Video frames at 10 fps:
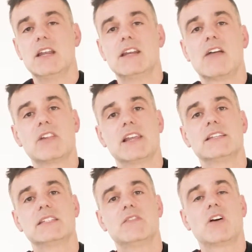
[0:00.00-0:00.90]

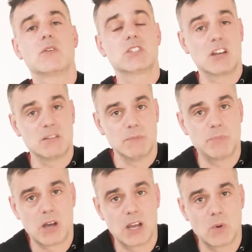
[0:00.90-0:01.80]
Nonetheless, if I was going to be
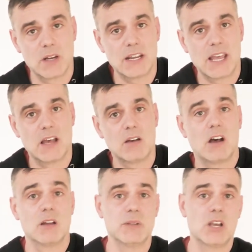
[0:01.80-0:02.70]
buying one now,
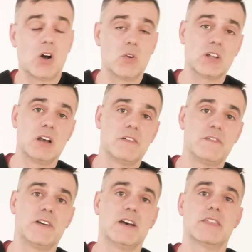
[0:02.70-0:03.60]
I'd be holding
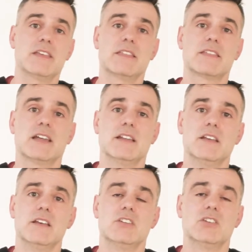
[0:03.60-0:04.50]
off. I think that
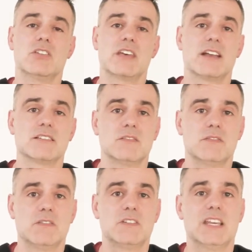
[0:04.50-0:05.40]
two thousand
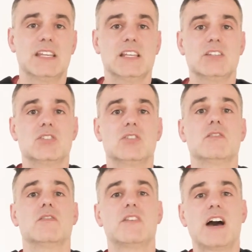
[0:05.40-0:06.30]
fifteen is
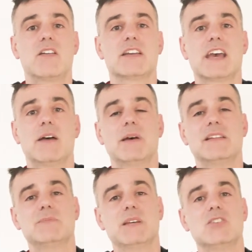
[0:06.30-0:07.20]
too far a gap, and
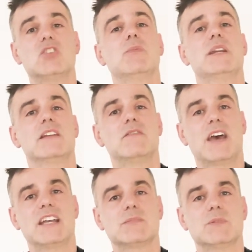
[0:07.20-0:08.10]
there's been too many
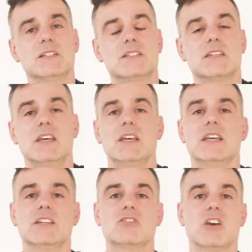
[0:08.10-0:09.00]
advancements
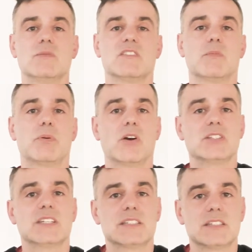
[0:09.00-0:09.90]
in terms of the
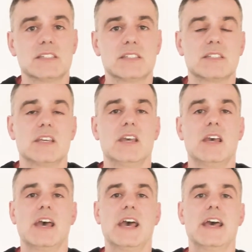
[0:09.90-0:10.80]
processors
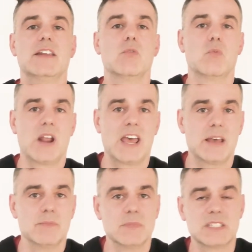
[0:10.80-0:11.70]
and
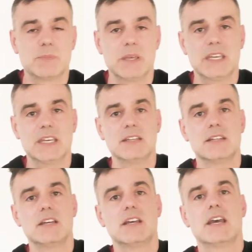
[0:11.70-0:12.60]
RAM speed
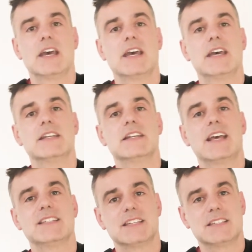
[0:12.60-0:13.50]
and
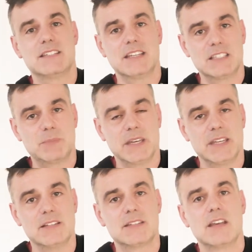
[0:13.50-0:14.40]
S S D
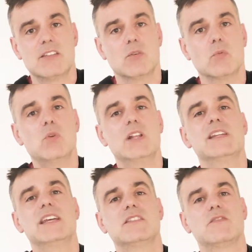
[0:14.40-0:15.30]
speeds that really
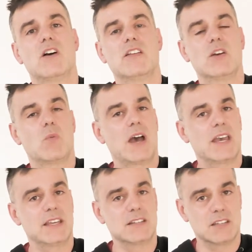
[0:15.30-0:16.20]
need to find their
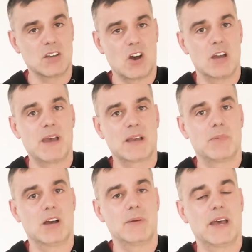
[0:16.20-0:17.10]
way into the iMac
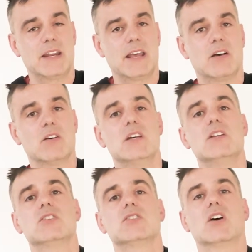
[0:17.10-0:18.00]
by about now.
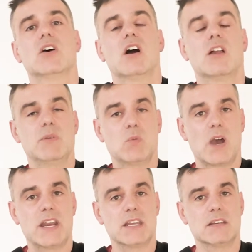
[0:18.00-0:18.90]
So I'd be
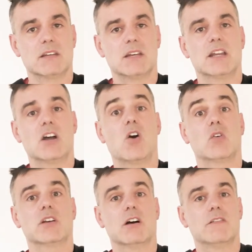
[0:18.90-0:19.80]
waiting and
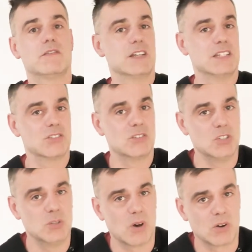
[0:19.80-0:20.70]
holding off until the
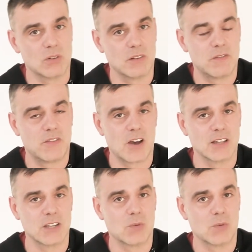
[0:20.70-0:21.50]
new model finally